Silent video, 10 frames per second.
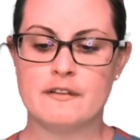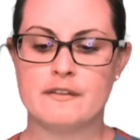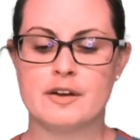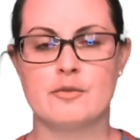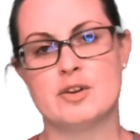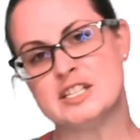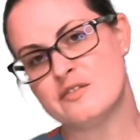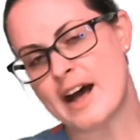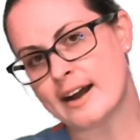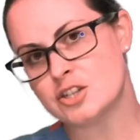risk
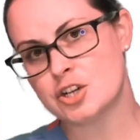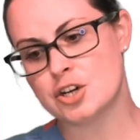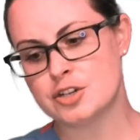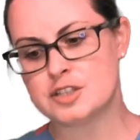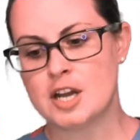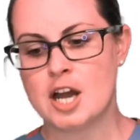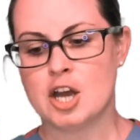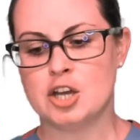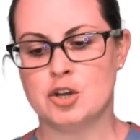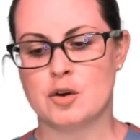factors,
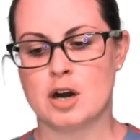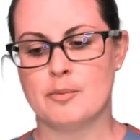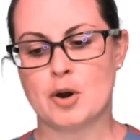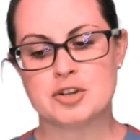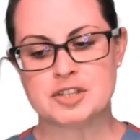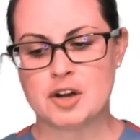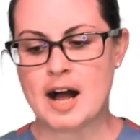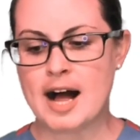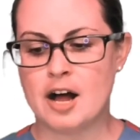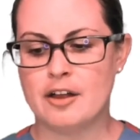your personal
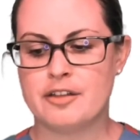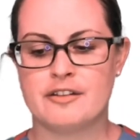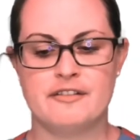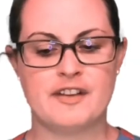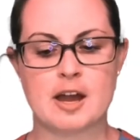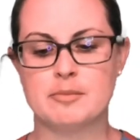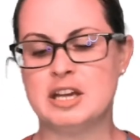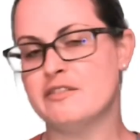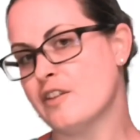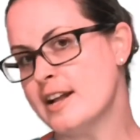health, family,
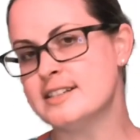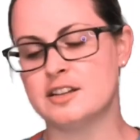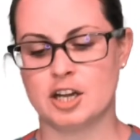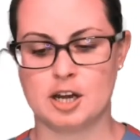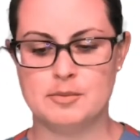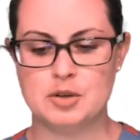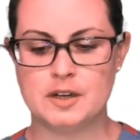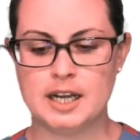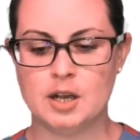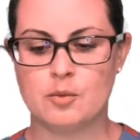friends, and the
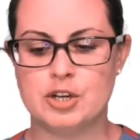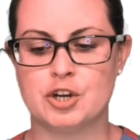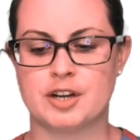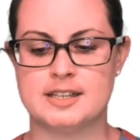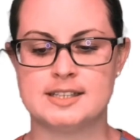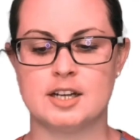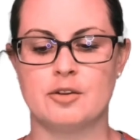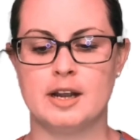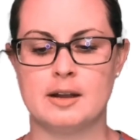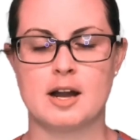community when you're
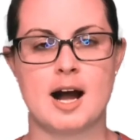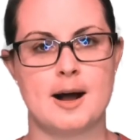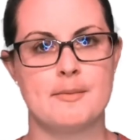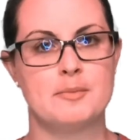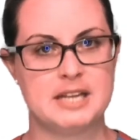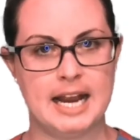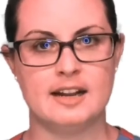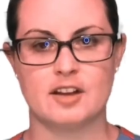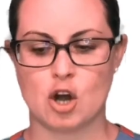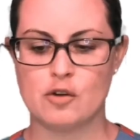considering obtaining the
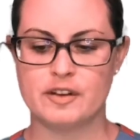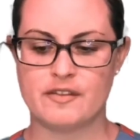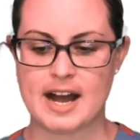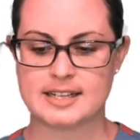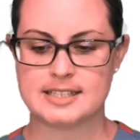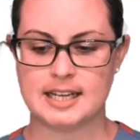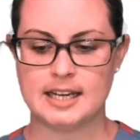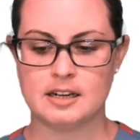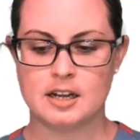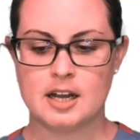COVID
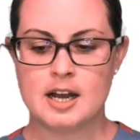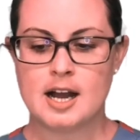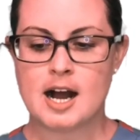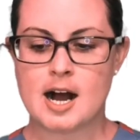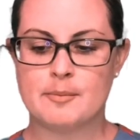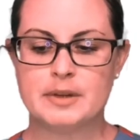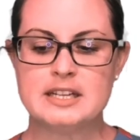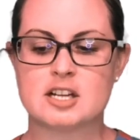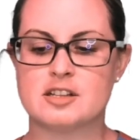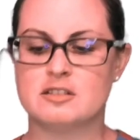vaccine. Please
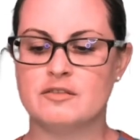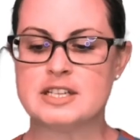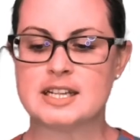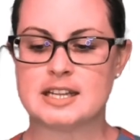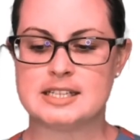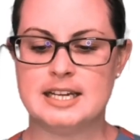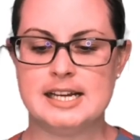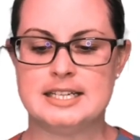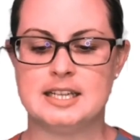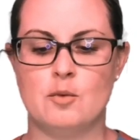also visit the
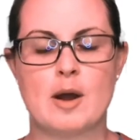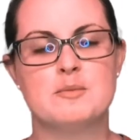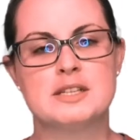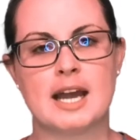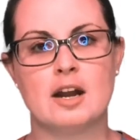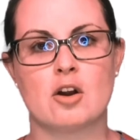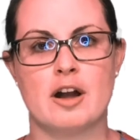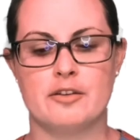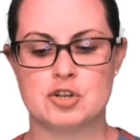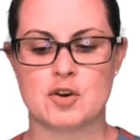CDC website or
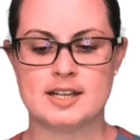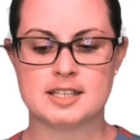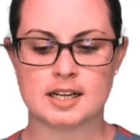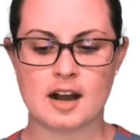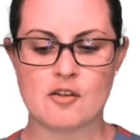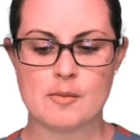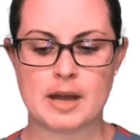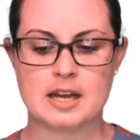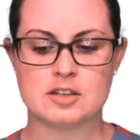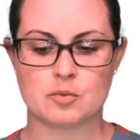other trusted
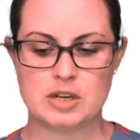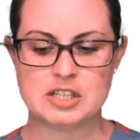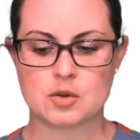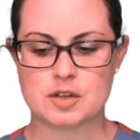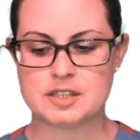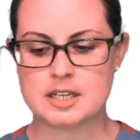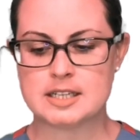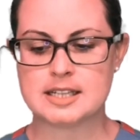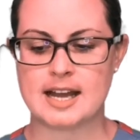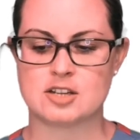government resources
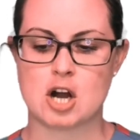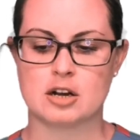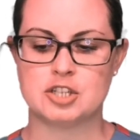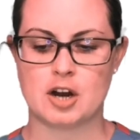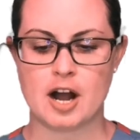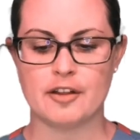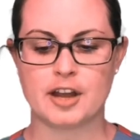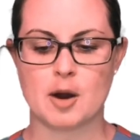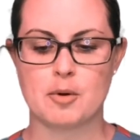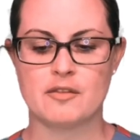and talk to your
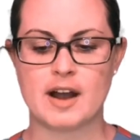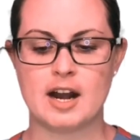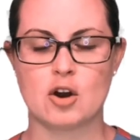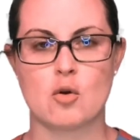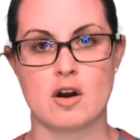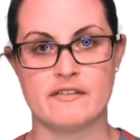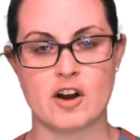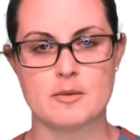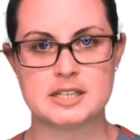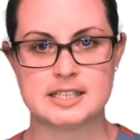healthcare provider or a
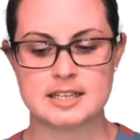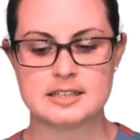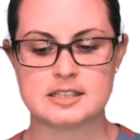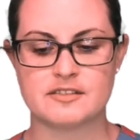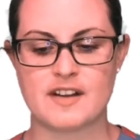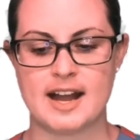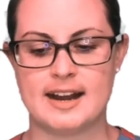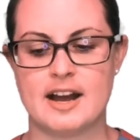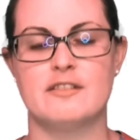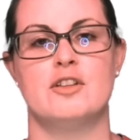pharmacist to find out
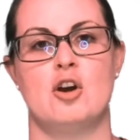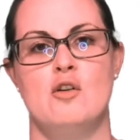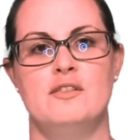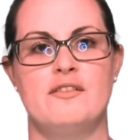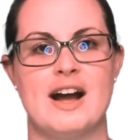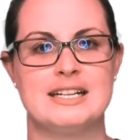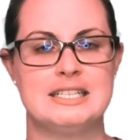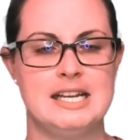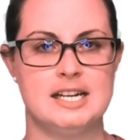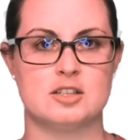if the COVID
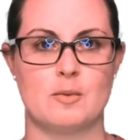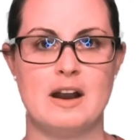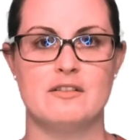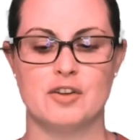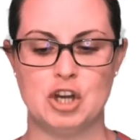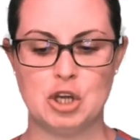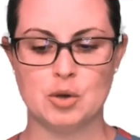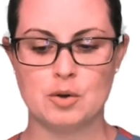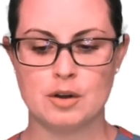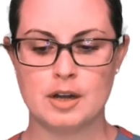vaccine is right for you.
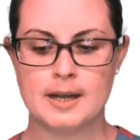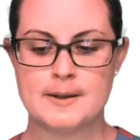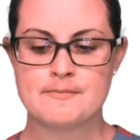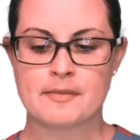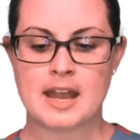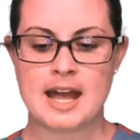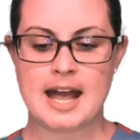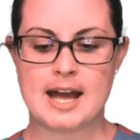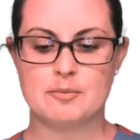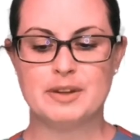
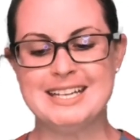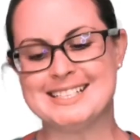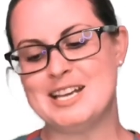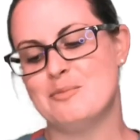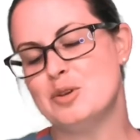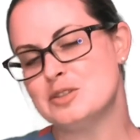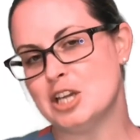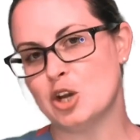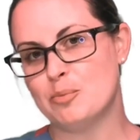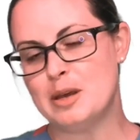And please keep using your
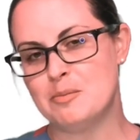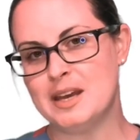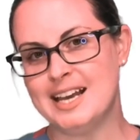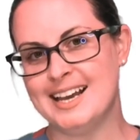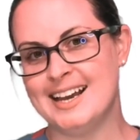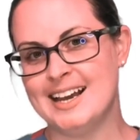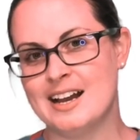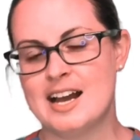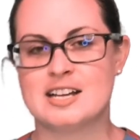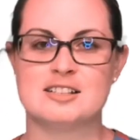PPE,
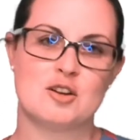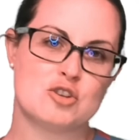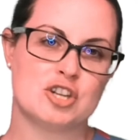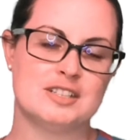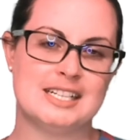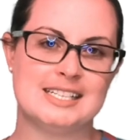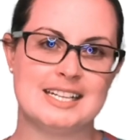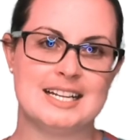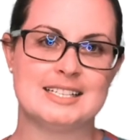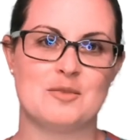social
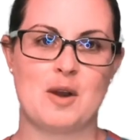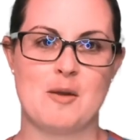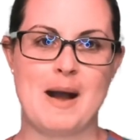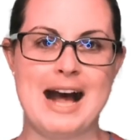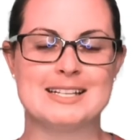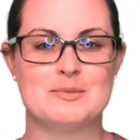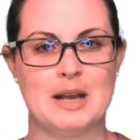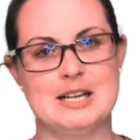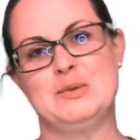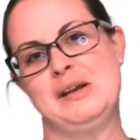distance, and wear masks
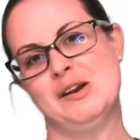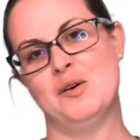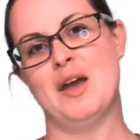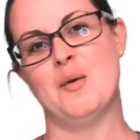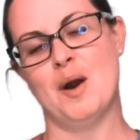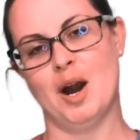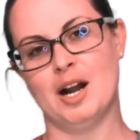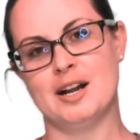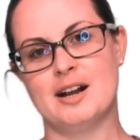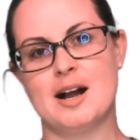because we know they work.
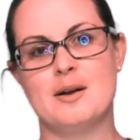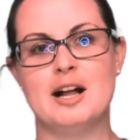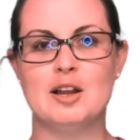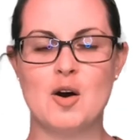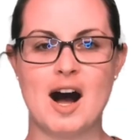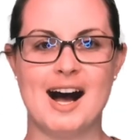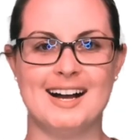Aloha!